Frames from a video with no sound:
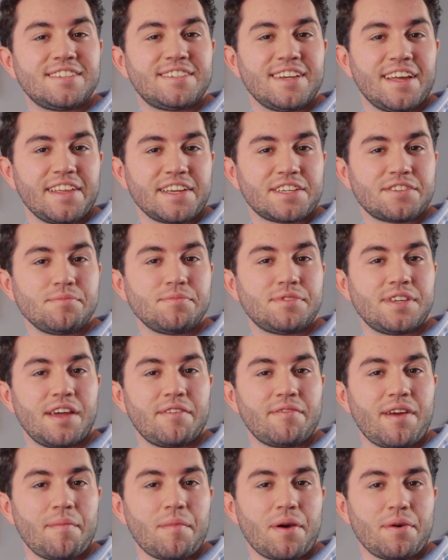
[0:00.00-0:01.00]
it's Alex from
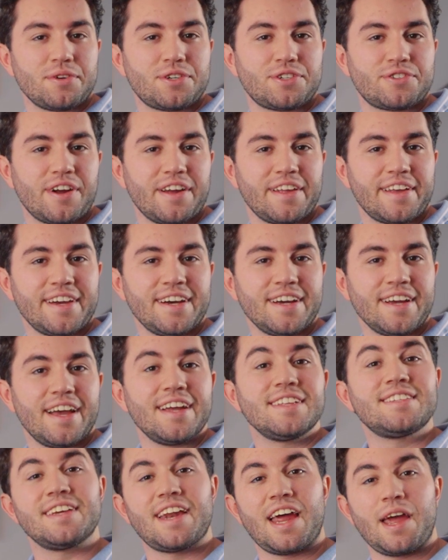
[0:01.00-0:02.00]
Sanremo Australia,
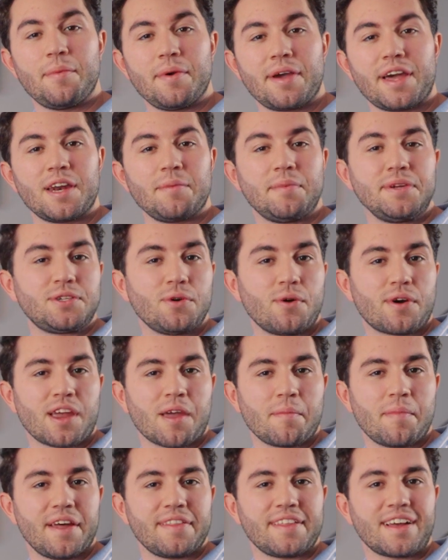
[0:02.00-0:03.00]
and today we're gonna be
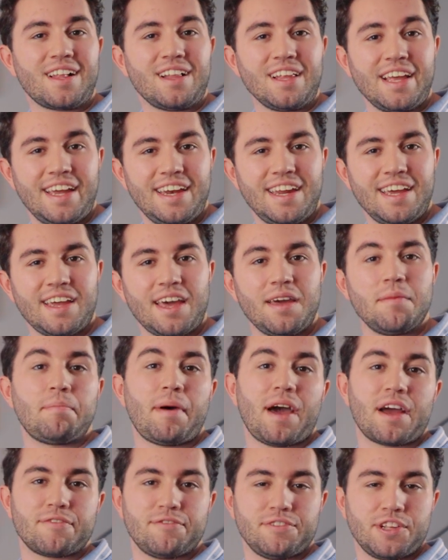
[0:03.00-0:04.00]
talking about the cleaning and
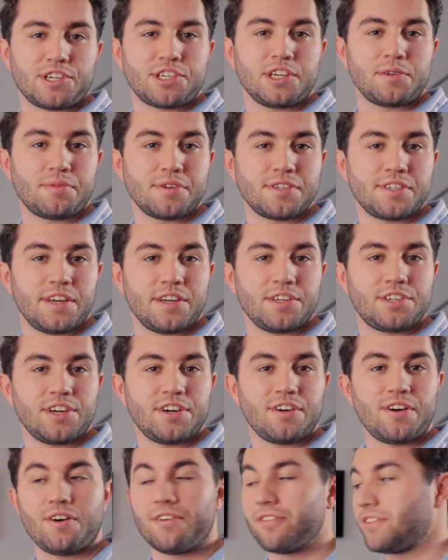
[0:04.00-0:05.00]
back flushing
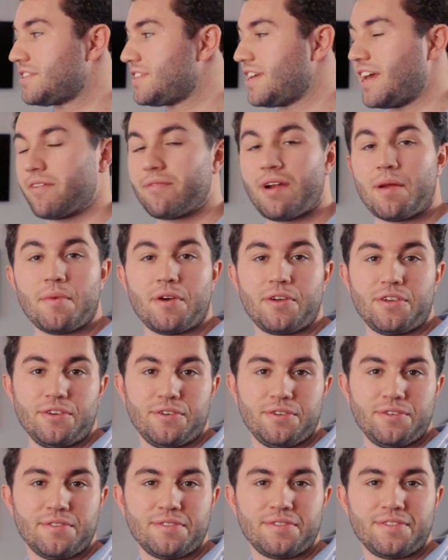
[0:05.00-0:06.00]
procedure on the Sanremo
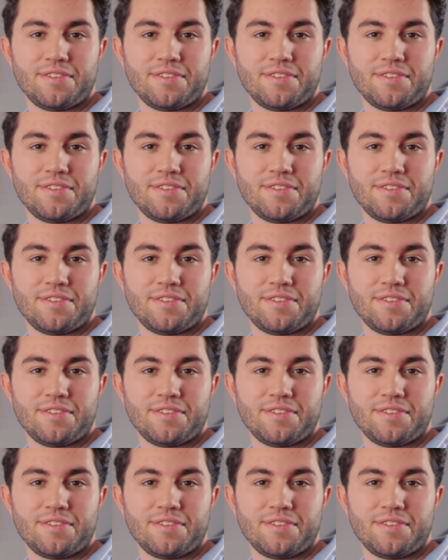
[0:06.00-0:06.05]
YOU.